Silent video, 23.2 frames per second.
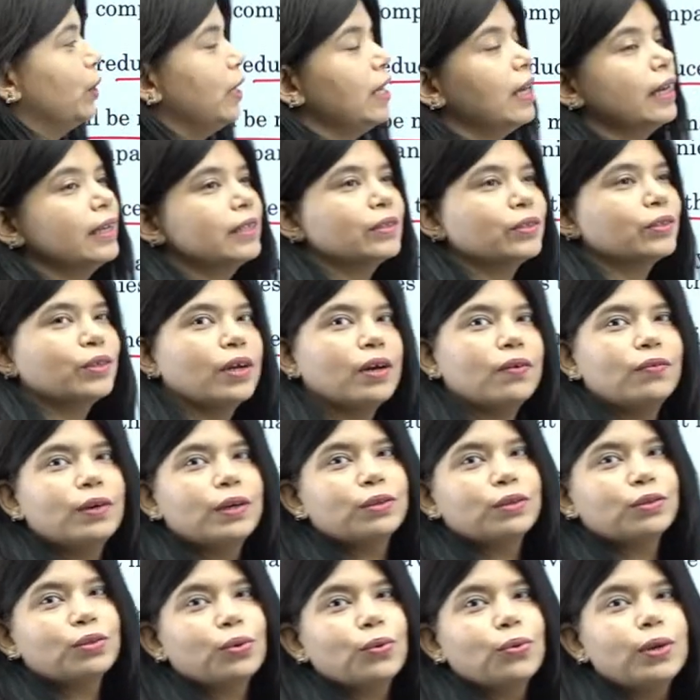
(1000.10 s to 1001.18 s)
extra were
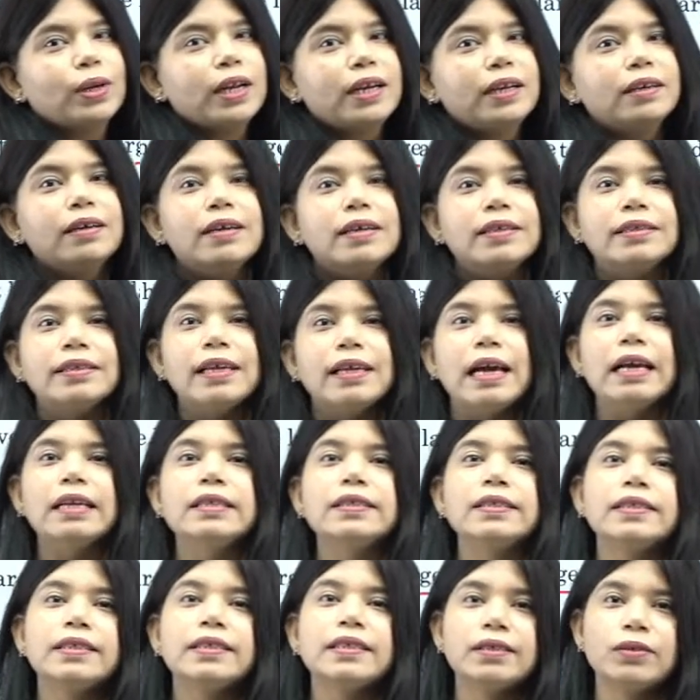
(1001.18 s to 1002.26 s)
thrown at us
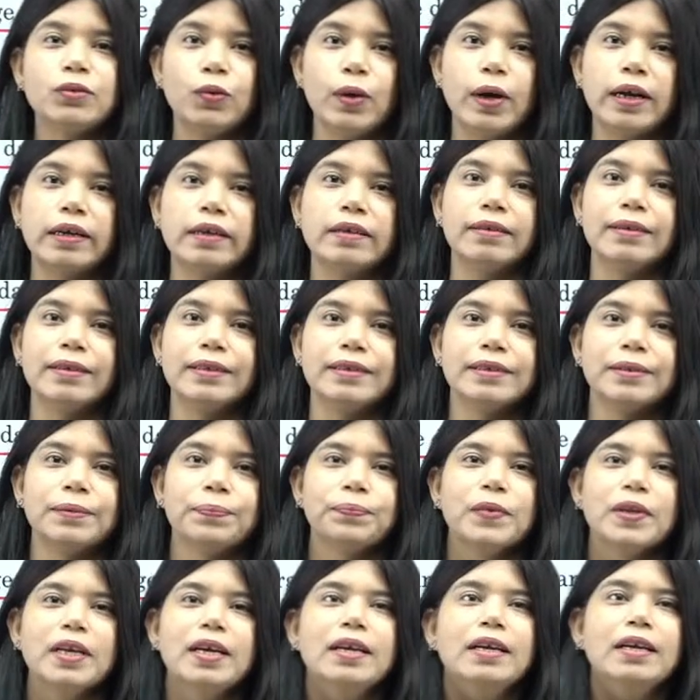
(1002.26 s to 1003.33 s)
as distractors.
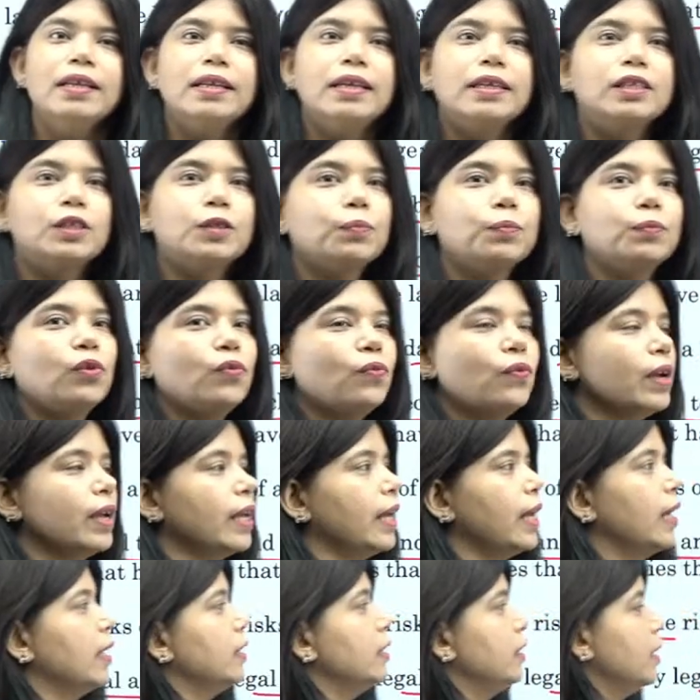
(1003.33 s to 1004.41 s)
Let's move ahead